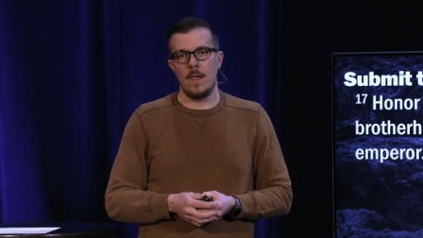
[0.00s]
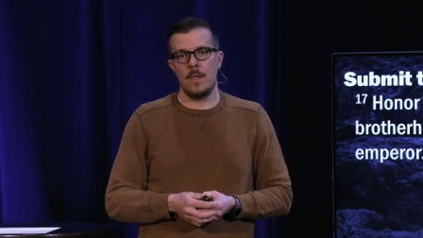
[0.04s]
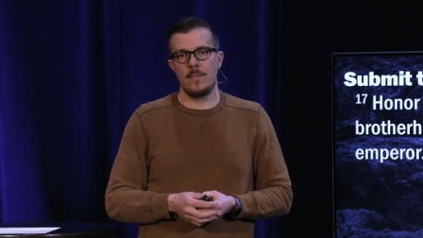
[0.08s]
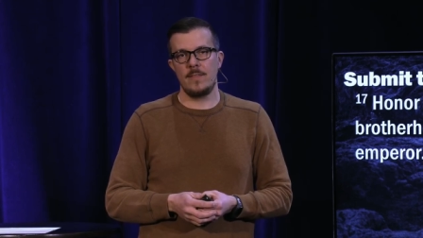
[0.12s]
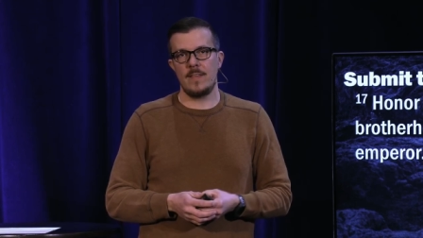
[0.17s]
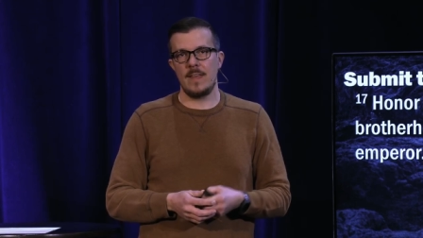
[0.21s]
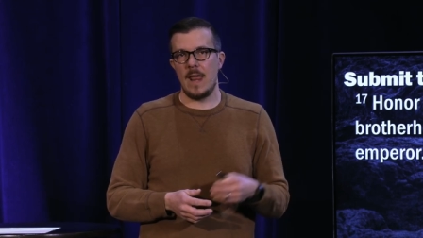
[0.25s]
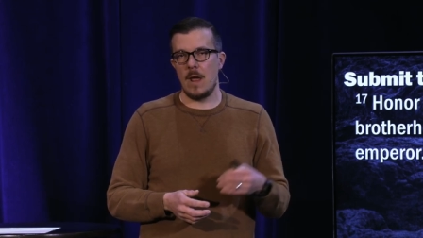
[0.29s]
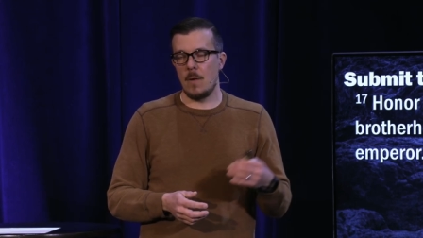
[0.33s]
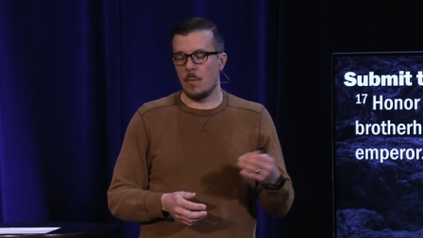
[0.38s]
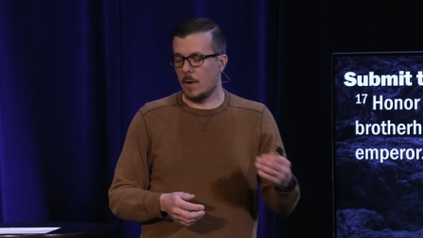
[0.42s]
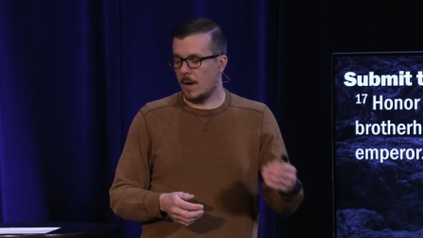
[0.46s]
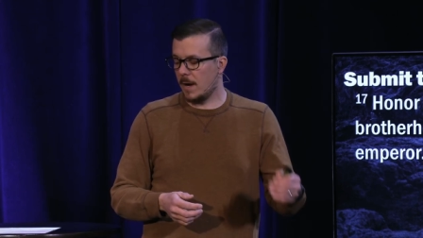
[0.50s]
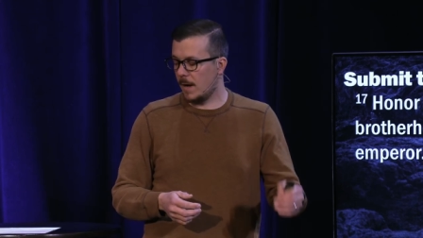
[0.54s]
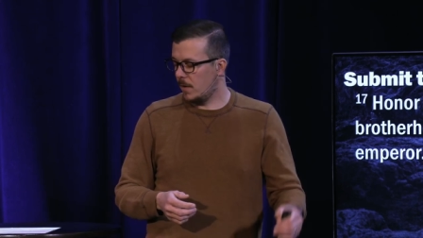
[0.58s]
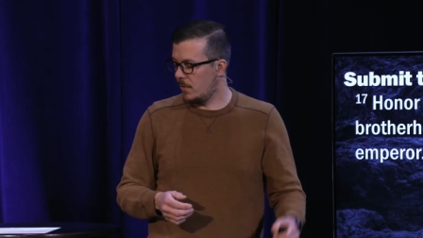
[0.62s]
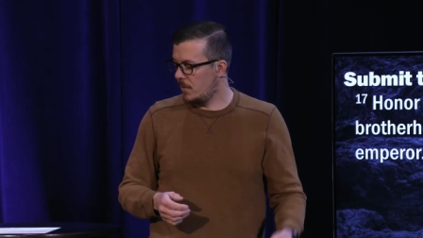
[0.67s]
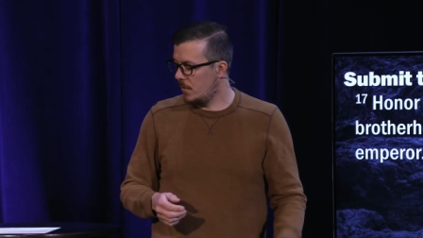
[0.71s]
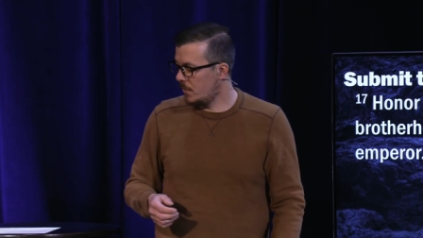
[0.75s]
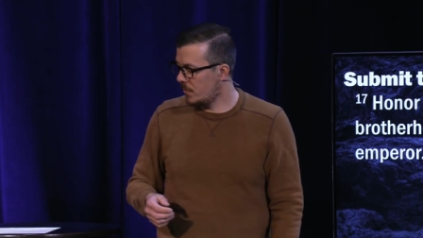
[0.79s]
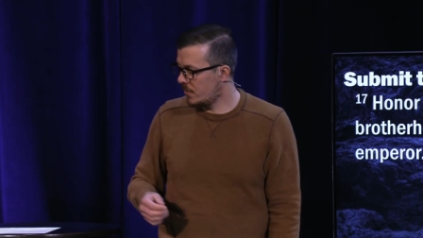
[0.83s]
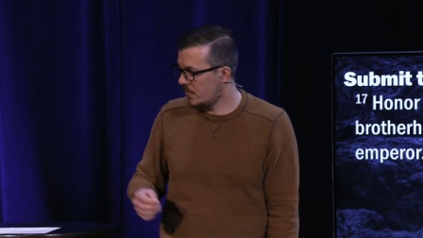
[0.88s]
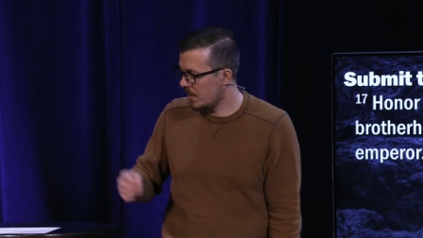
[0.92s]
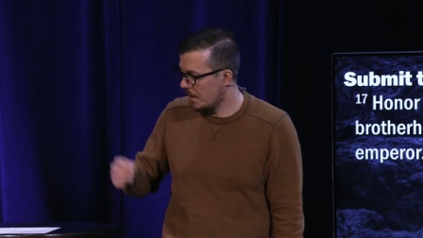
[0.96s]
Today, we're going to
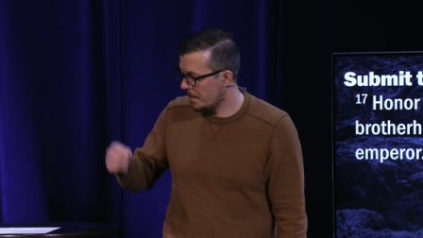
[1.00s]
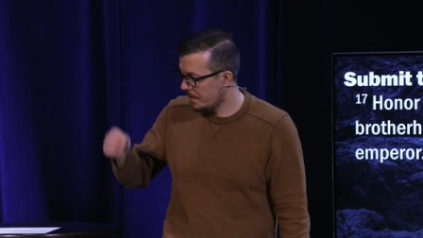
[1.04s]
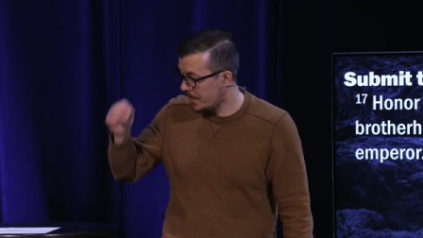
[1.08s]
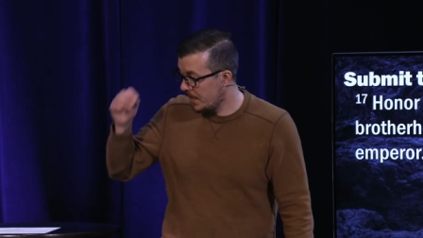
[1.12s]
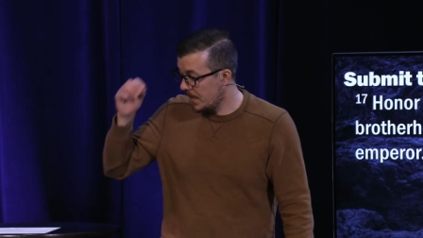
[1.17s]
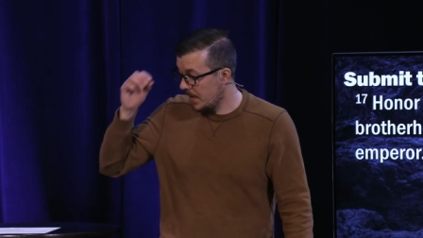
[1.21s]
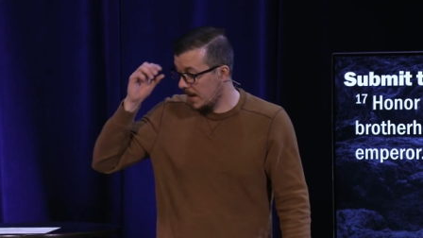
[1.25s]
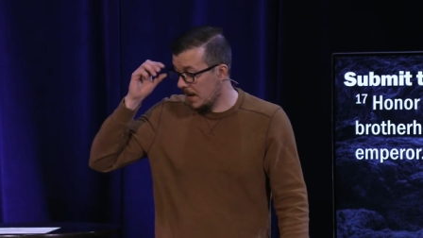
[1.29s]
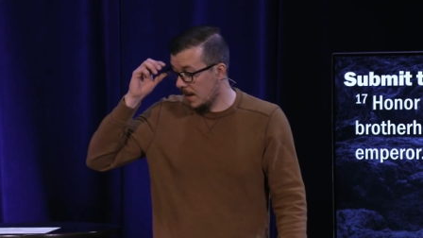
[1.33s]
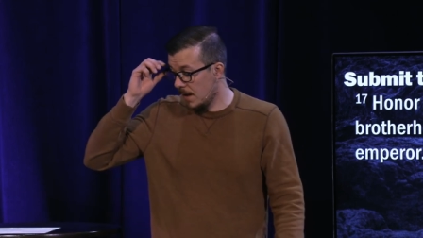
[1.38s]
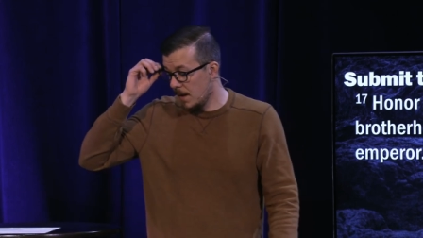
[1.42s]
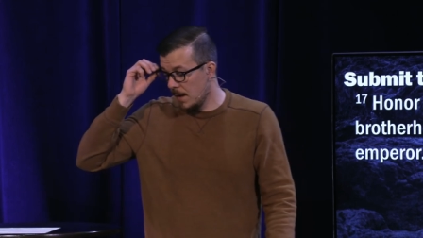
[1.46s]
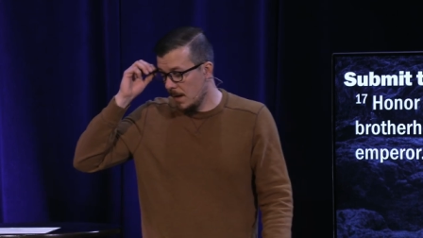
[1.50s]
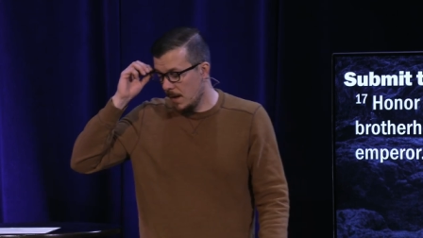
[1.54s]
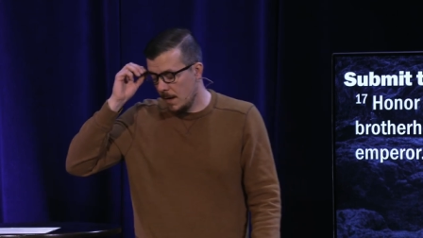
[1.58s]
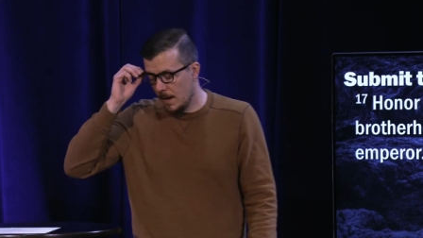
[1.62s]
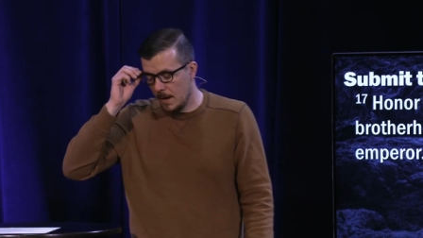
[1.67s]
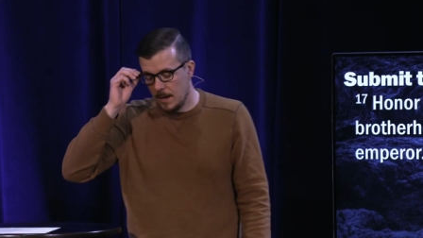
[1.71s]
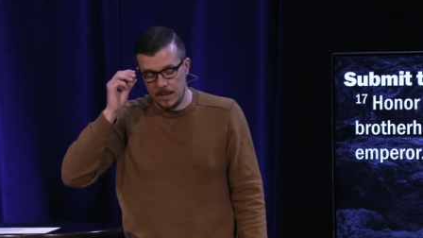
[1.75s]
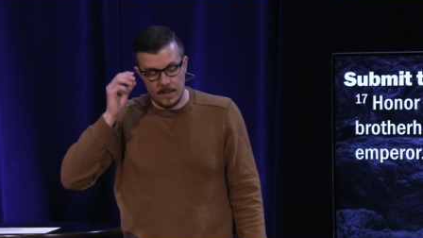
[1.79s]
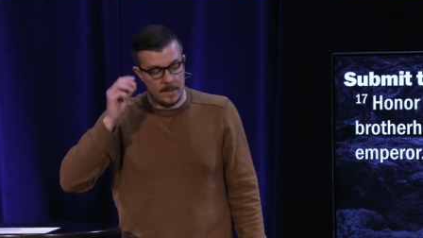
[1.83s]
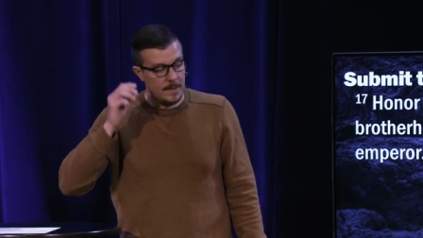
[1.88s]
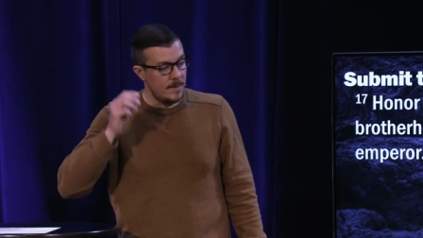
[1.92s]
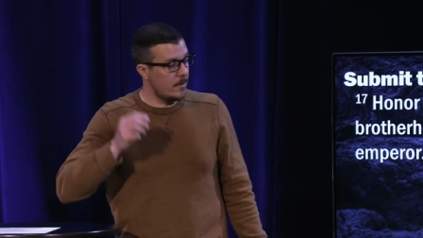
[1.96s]
do something
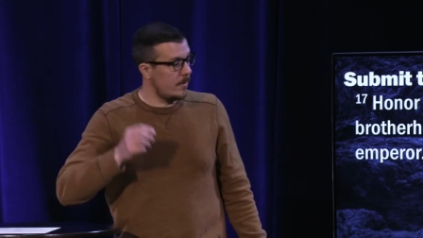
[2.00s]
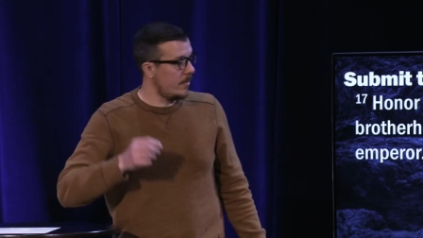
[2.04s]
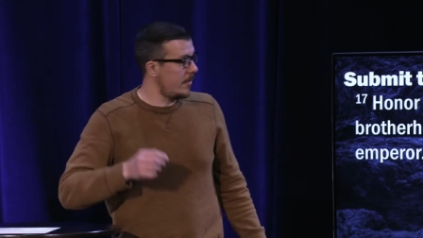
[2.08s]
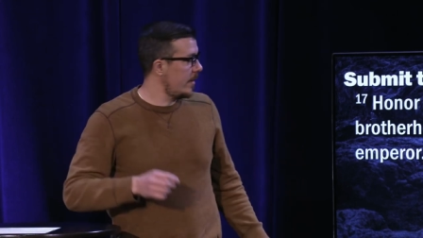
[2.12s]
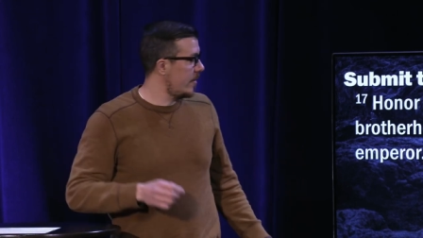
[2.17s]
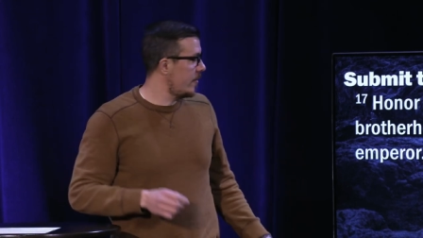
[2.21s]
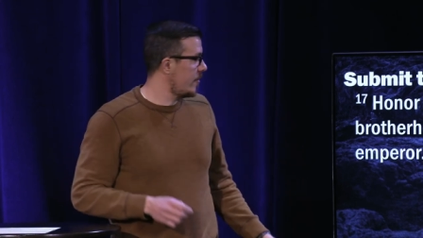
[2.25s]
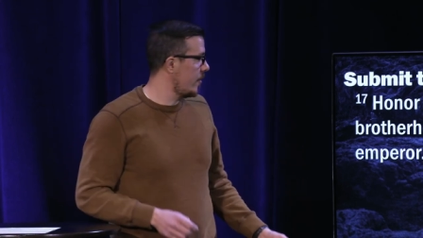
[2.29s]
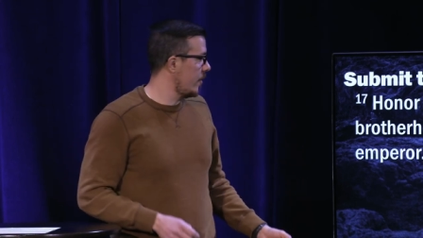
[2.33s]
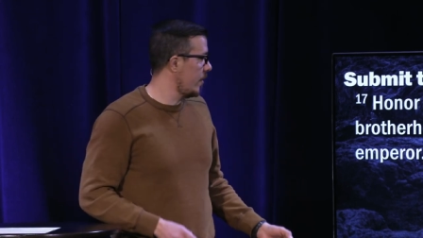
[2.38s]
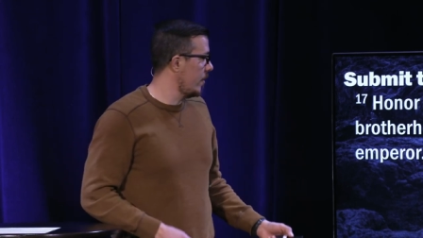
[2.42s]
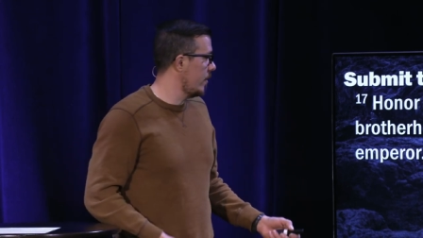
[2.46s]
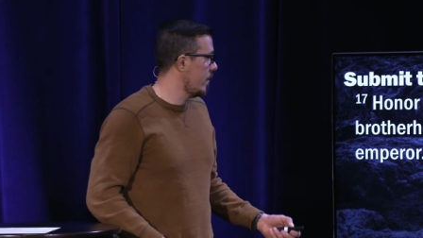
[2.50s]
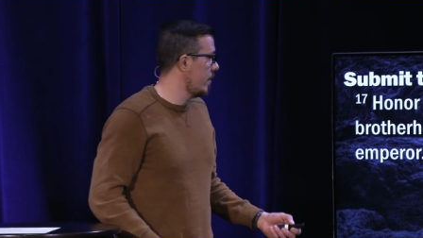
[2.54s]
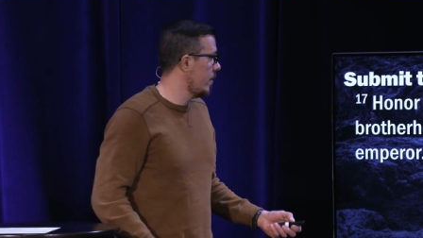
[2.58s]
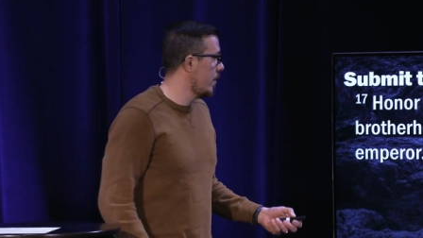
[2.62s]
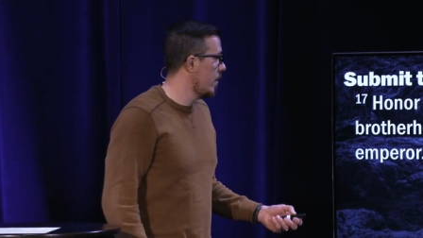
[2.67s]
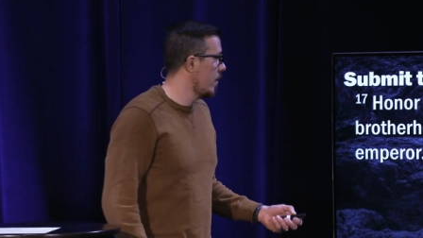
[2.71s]
a little different.